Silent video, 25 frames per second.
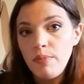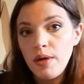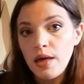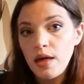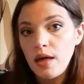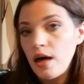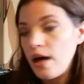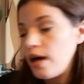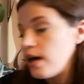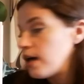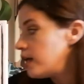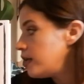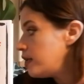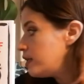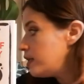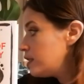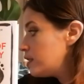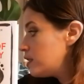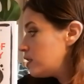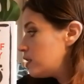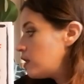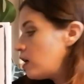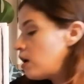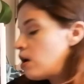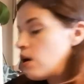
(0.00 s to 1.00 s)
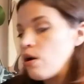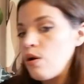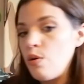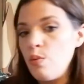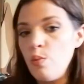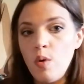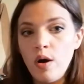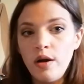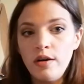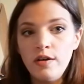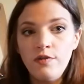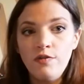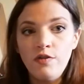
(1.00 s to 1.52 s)
because
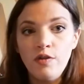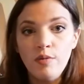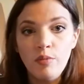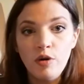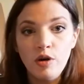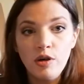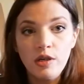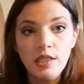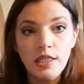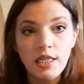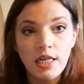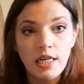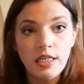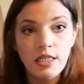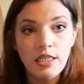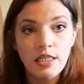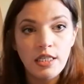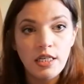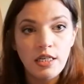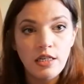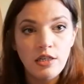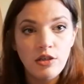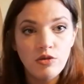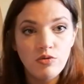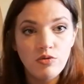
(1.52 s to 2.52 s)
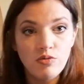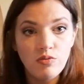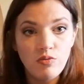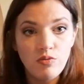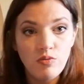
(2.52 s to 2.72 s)
one of the books that I did